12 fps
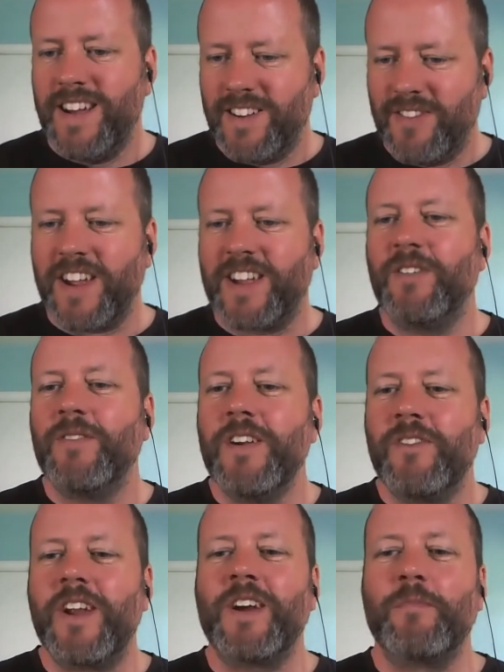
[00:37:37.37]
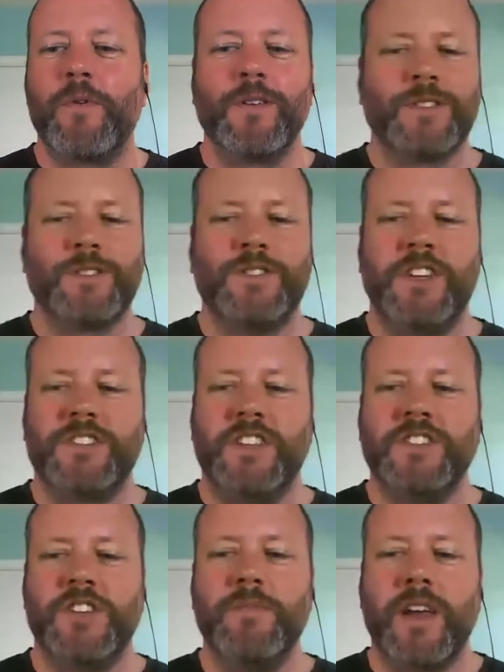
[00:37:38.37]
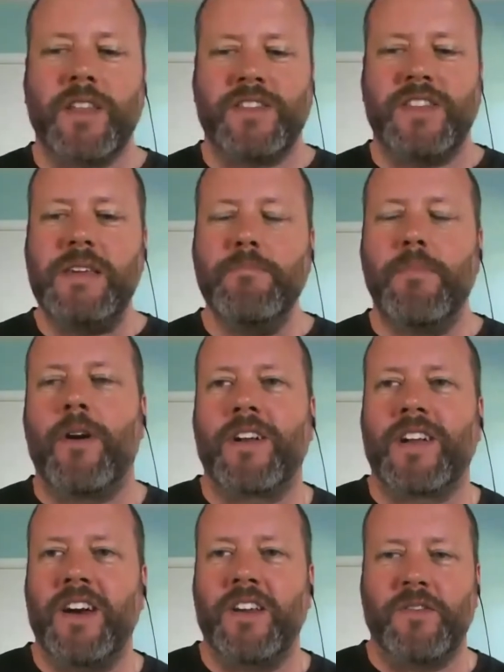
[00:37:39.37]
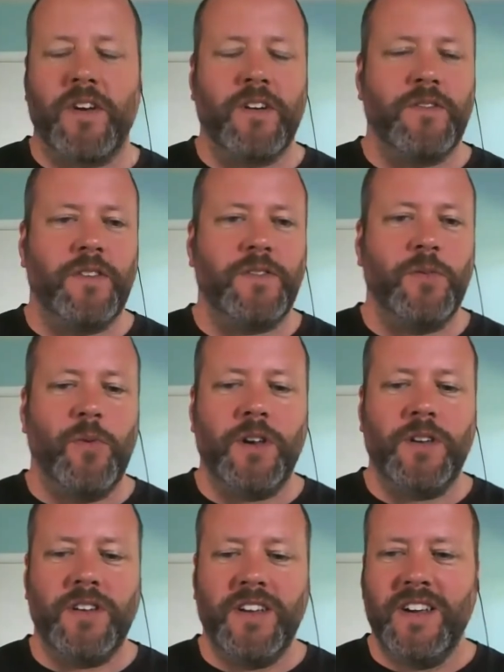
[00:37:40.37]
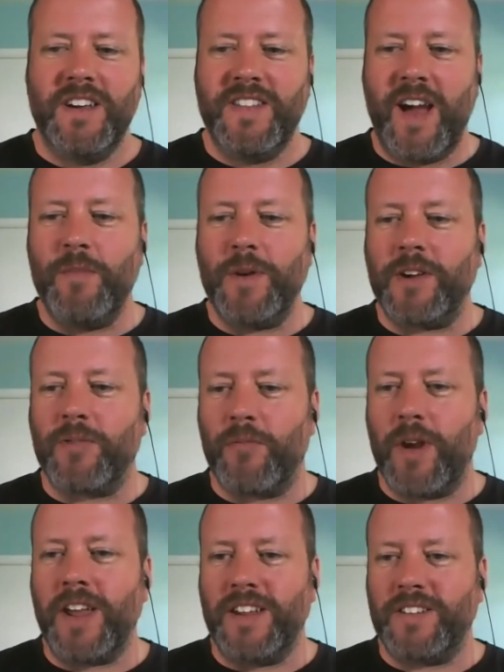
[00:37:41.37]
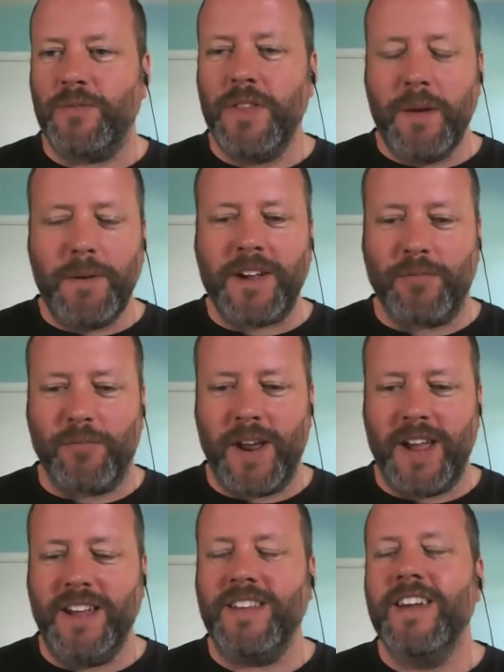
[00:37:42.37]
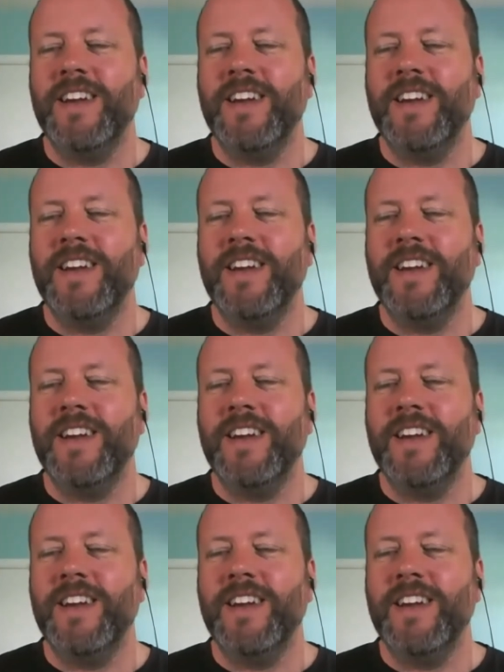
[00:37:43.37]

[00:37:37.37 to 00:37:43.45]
Franco Brozo suggests they should make a theme park out of Area 51. That would be great. Wouldn't that be great?